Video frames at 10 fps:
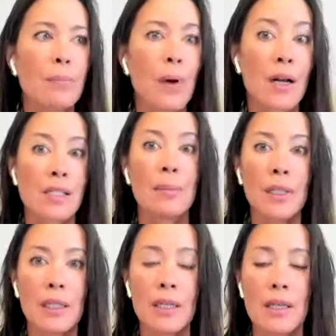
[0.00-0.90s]

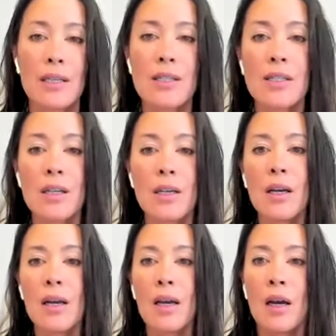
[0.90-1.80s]
possibilities,
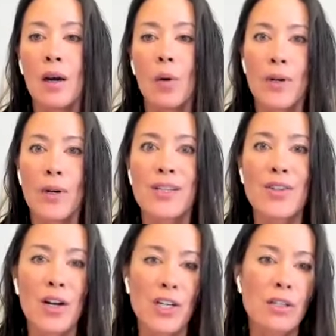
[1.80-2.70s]
which is
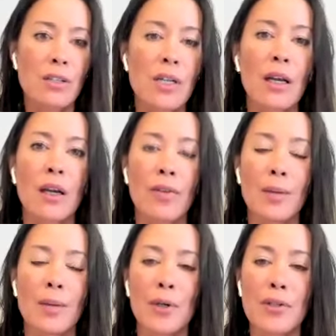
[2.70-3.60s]
not just taking a
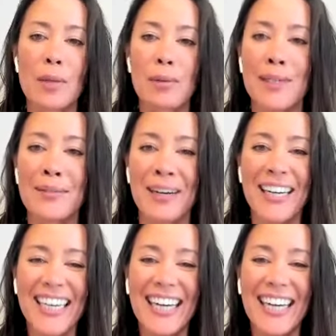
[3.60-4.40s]
vitamin or a supplement, right?